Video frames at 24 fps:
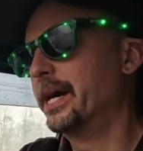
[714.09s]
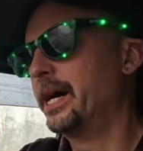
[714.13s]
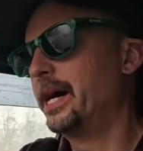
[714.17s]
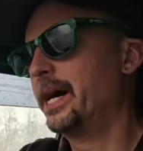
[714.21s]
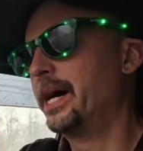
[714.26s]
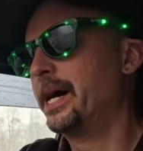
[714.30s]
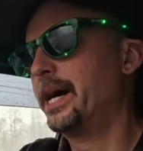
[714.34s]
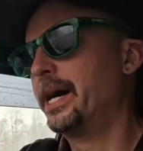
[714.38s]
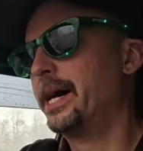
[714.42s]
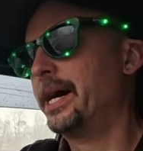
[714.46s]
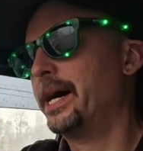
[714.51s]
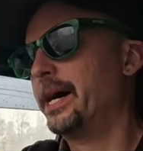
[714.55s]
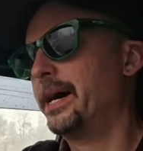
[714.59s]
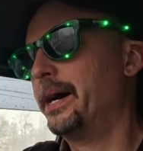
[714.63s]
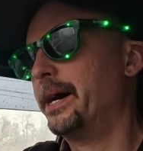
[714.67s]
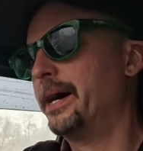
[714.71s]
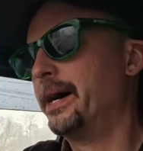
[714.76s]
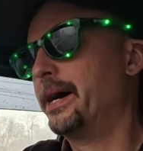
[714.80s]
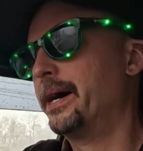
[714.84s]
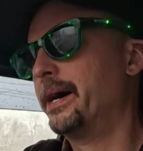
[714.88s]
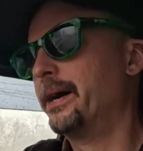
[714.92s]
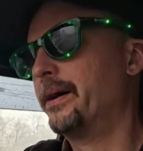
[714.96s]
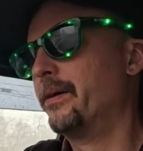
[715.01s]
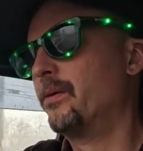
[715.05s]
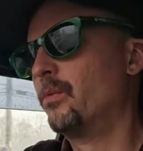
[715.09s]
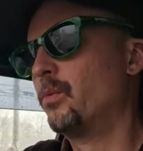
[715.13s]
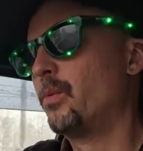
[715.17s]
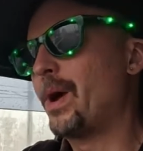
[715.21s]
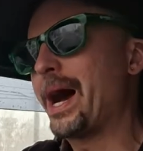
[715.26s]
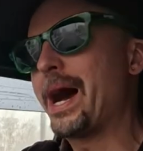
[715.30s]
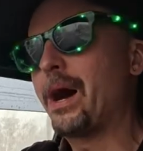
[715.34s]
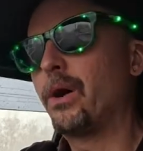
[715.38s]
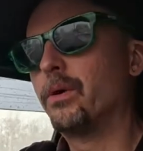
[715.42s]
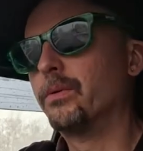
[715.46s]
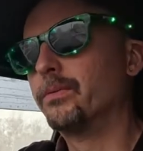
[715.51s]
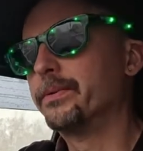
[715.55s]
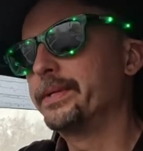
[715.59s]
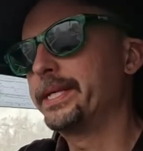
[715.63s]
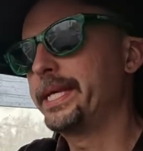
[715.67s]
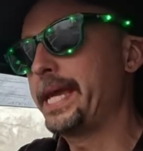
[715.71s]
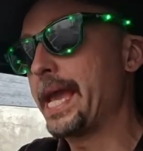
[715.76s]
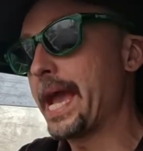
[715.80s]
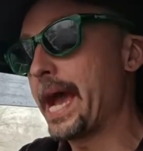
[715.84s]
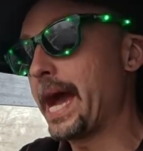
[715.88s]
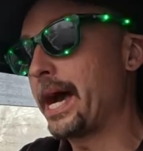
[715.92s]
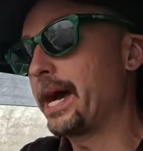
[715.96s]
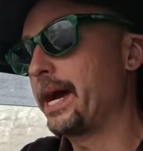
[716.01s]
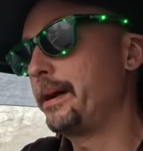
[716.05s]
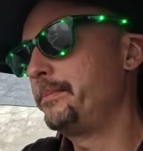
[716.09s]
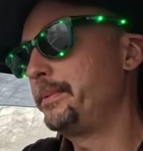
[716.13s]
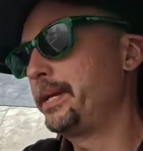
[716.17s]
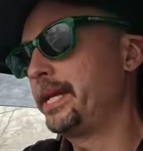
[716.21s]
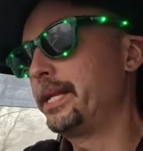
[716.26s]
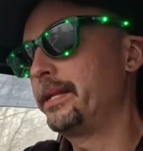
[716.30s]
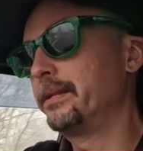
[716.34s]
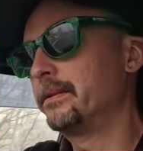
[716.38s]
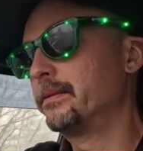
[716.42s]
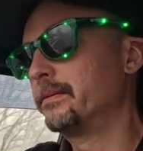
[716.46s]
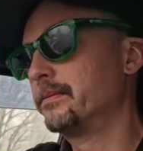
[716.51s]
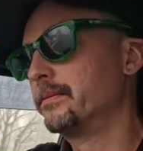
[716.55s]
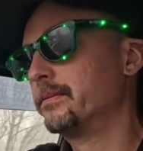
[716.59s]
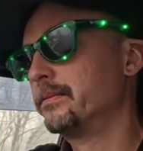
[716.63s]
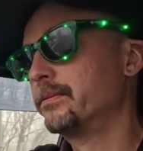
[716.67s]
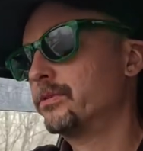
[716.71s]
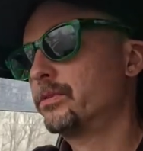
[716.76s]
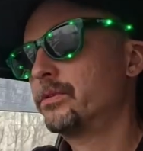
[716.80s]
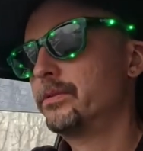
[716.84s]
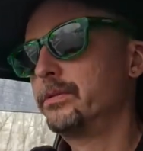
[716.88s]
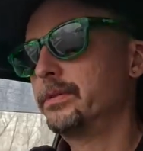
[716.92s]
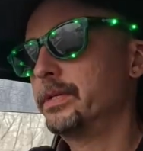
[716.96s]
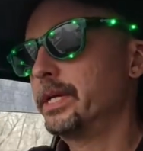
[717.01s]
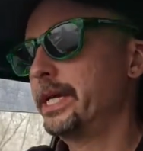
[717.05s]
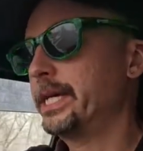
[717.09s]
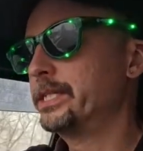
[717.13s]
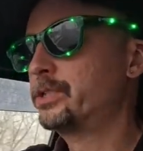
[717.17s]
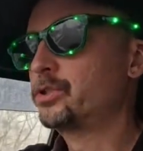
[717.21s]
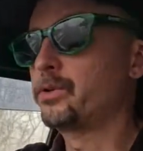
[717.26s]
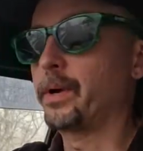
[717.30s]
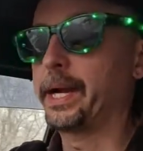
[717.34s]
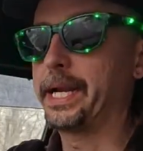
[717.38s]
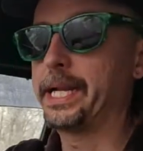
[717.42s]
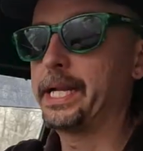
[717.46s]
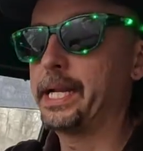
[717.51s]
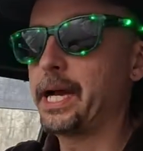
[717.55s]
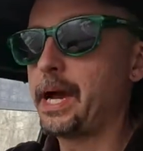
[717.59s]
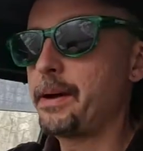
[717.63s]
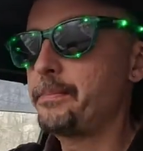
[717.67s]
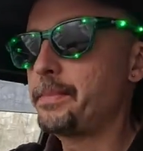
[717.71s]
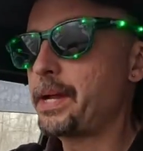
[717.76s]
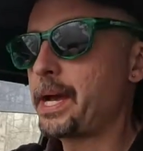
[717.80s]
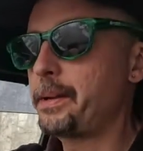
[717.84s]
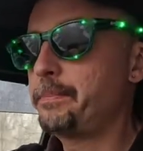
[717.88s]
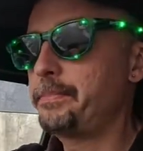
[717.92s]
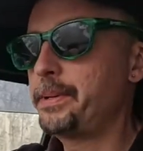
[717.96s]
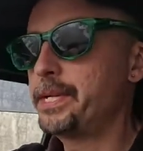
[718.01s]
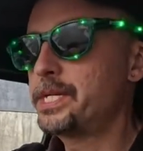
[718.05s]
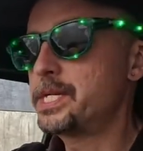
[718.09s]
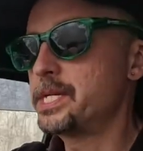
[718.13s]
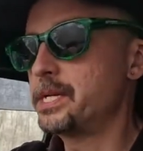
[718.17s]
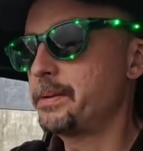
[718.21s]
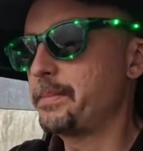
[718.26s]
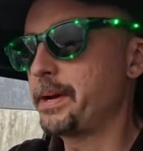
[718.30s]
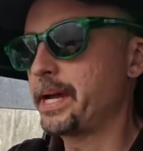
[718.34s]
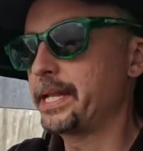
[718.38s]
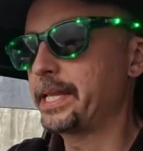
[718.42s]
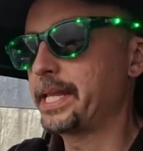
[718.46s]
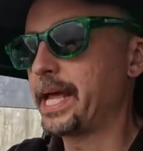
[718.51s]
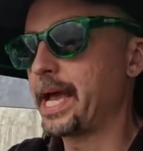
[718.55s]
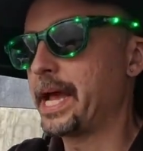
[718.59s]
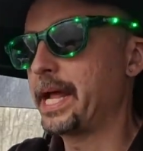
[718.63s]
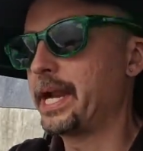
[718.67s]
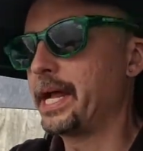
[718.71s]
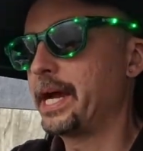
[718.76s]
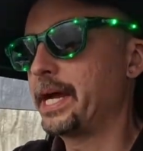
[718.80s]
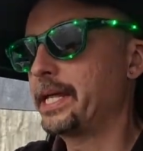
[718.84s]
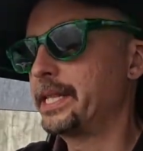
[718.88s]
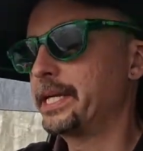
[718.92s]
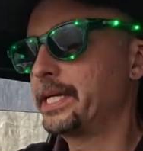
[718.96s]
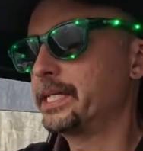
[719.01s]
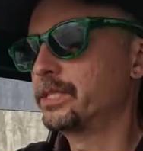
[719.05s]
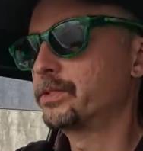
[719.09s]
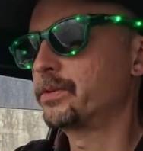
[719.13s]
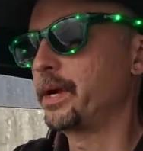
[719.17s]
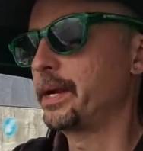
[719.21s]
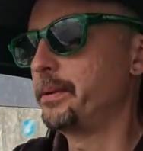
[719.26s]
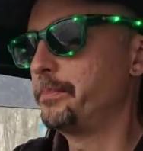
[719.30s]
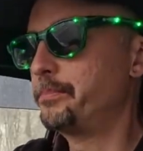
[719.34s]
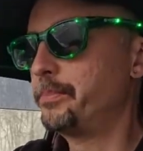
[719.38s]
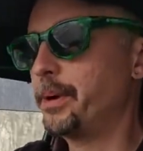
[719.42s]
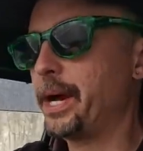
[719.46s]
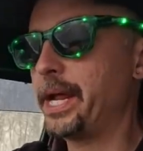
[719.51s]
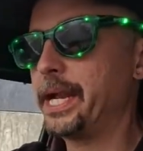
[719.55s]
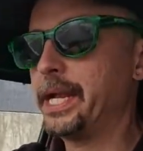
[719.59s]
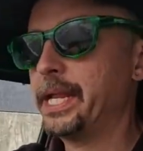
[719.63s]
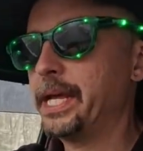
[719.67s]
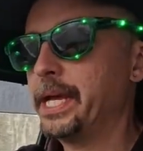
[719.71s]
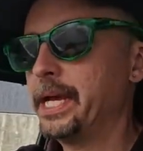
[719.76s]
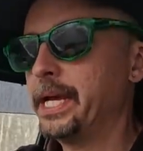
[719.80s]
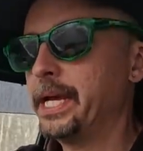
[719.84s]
wow. Yeah, I mean, it's great. I'm not bitching about that. I think it's great, but